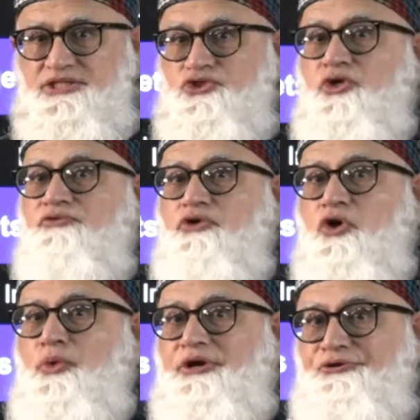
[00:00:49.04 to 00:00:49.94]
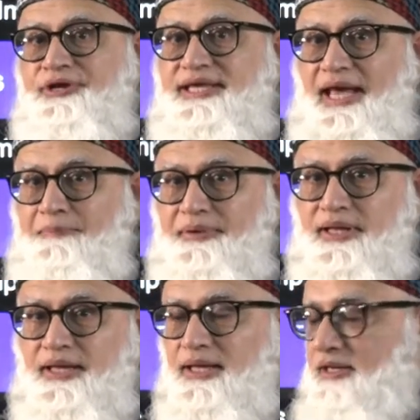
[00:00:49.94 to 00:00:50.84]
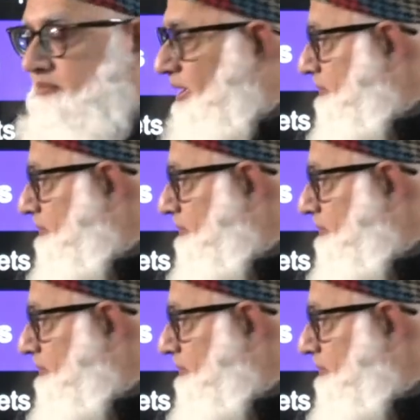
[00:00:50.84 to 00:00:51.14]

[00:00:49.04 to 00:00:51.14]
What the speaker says: to give you a quick recap, remember